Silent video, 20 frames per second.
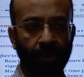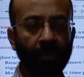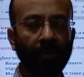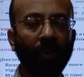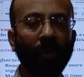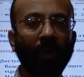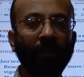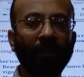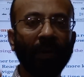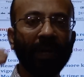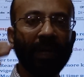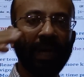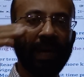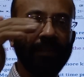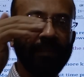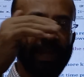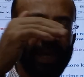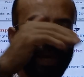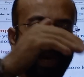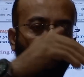to
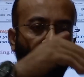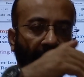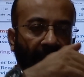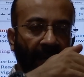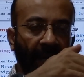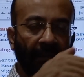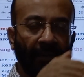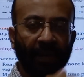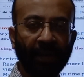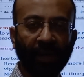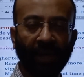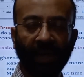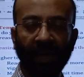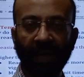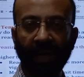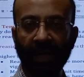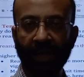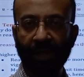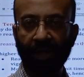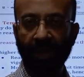overcome the activation
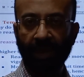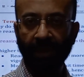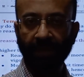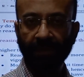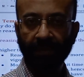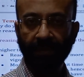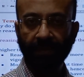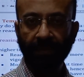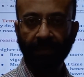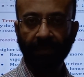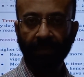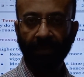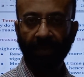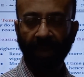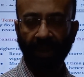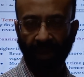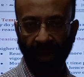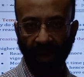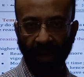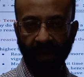energy,
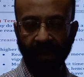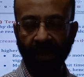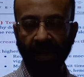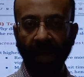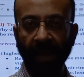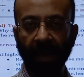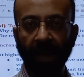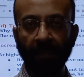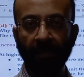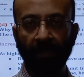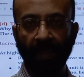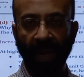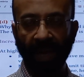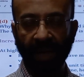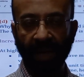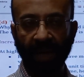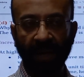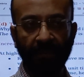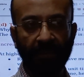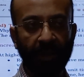that is like a
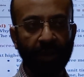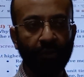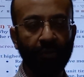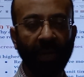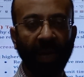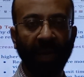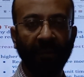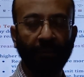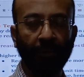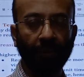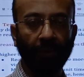barrier which you have